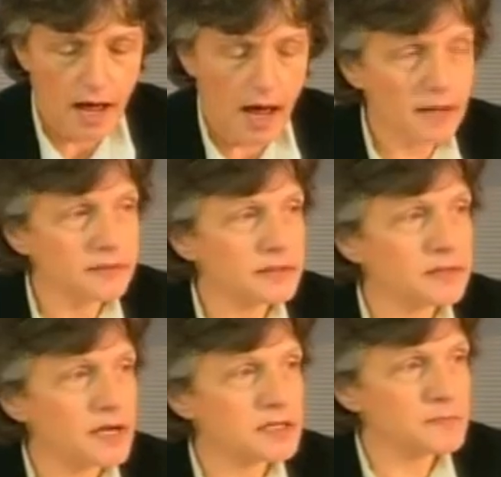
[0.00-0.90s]
and
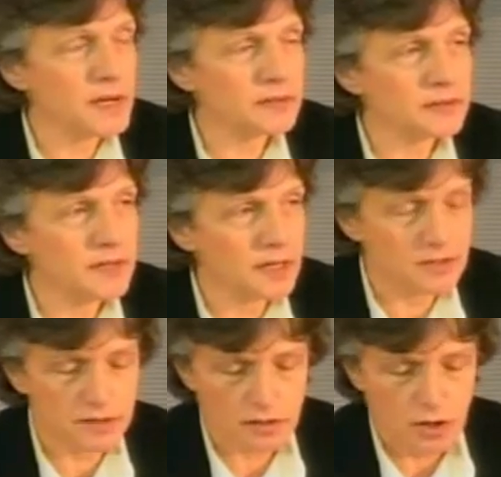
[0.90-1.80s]
transmit
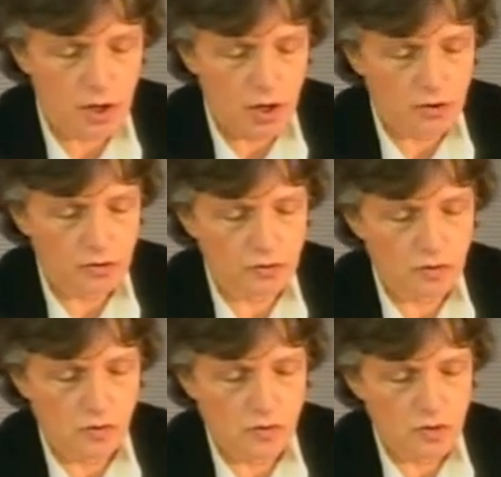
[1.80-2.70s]
this
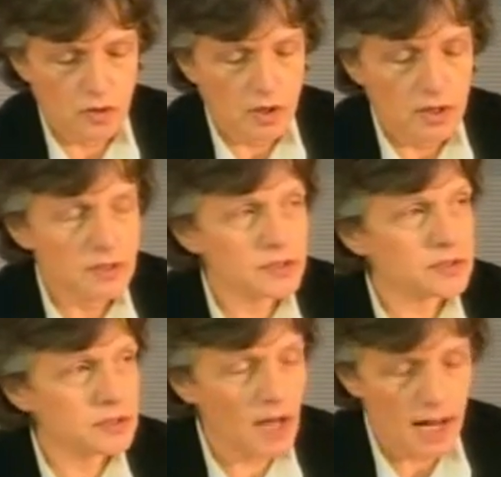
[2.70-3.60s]
to
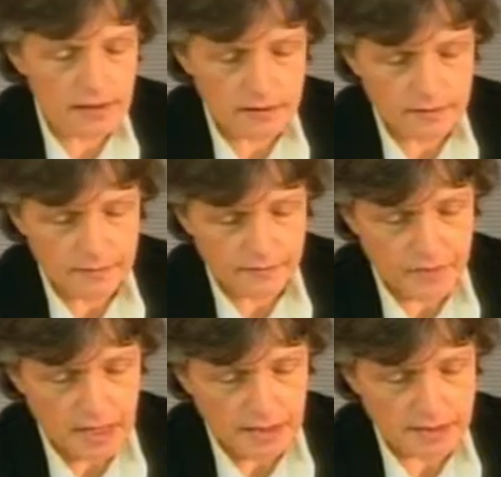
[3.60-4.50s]
Sudan
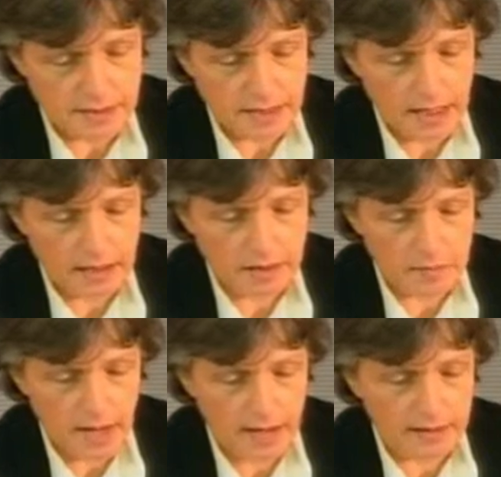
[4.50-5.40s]
state
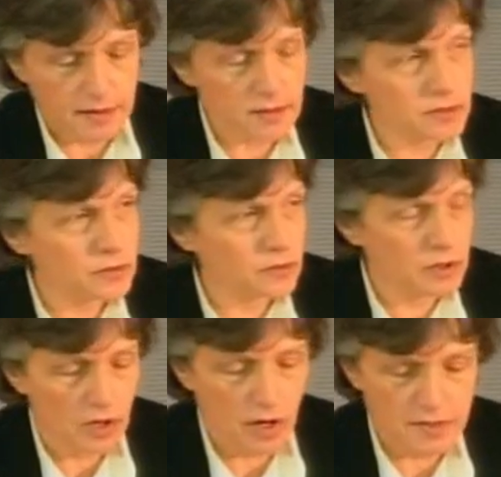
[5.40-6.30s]
parties to
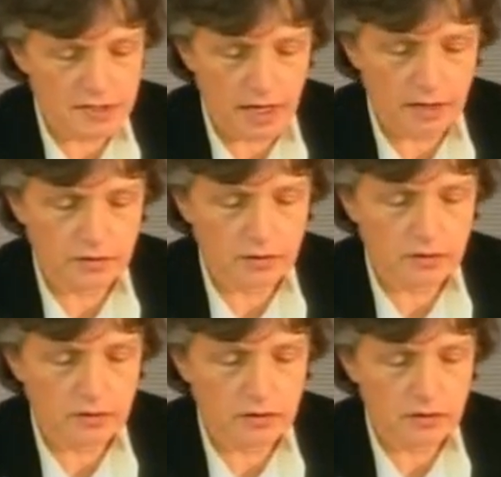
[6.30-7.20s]
the Rome Statute,
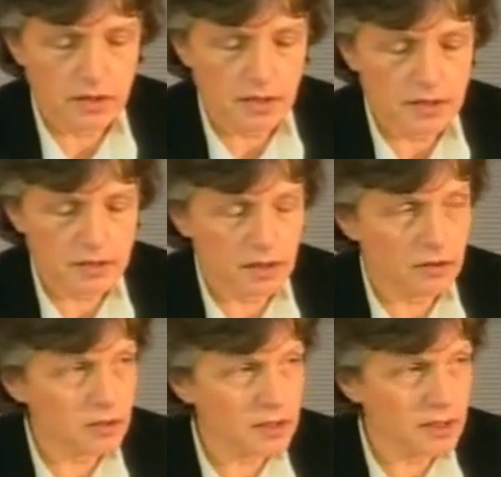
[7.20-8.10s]

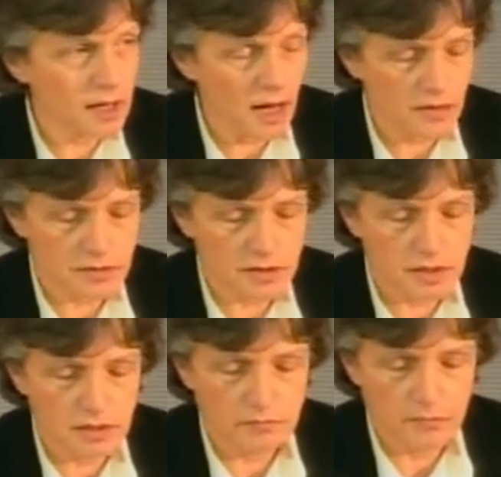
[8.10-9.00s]
Security
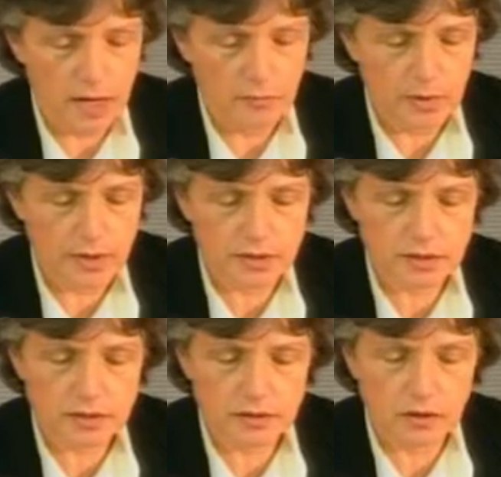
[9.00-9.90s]
Council
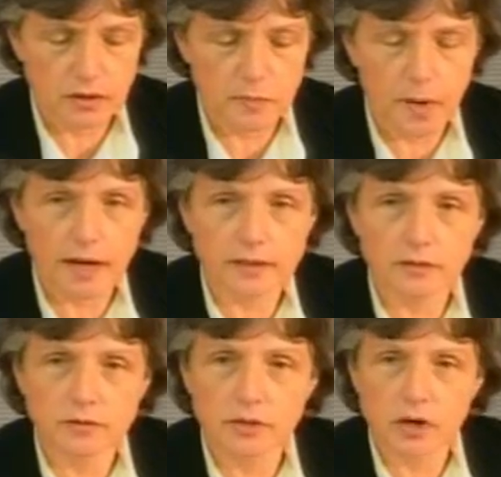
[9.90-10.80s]
members not
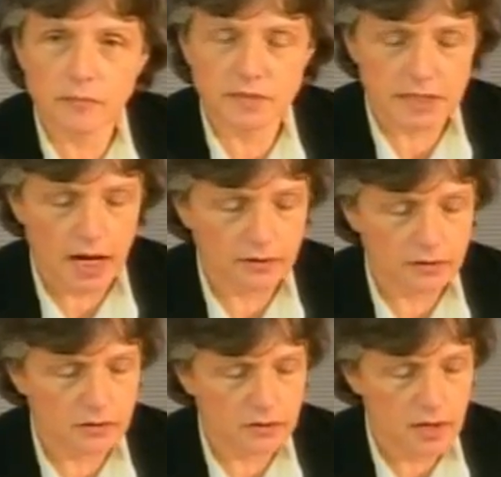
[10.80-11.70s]
party to the Rome Statute,